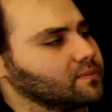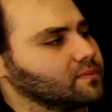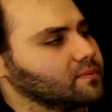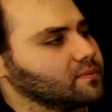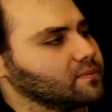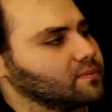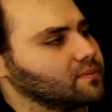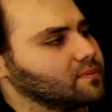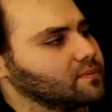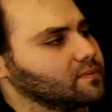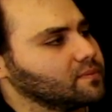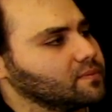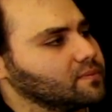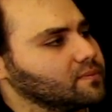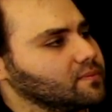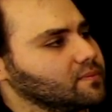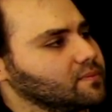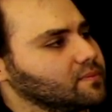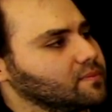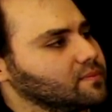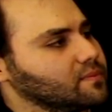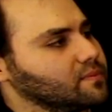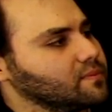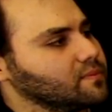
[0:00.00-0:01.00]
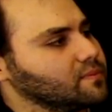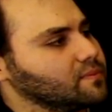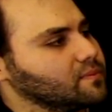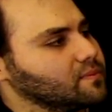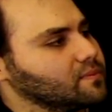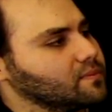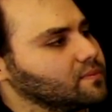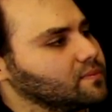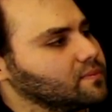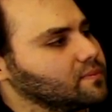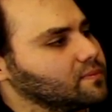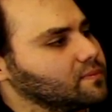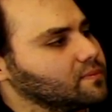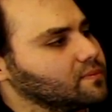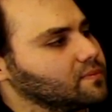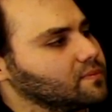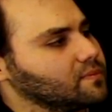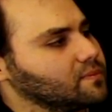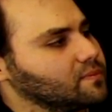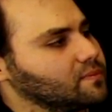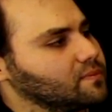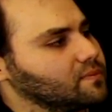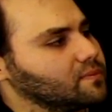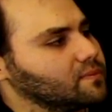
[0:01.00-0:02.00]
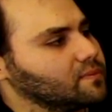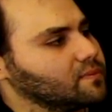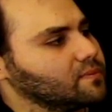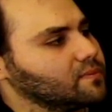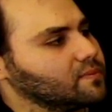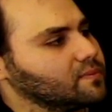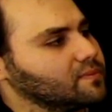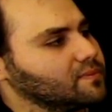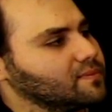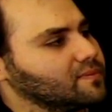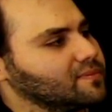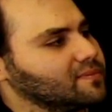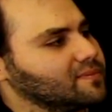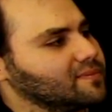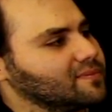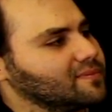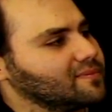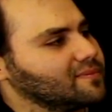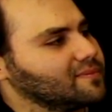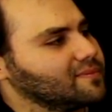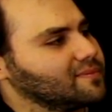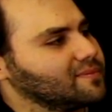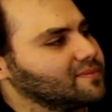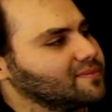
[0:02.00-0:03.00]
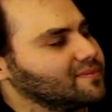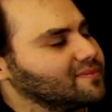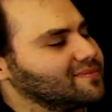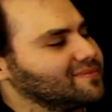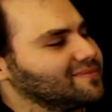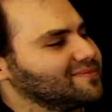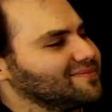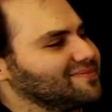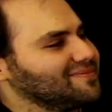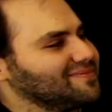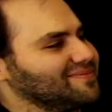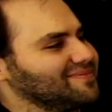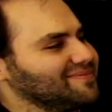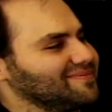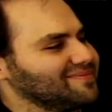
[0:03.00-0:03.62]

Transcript: The person shown says nothing.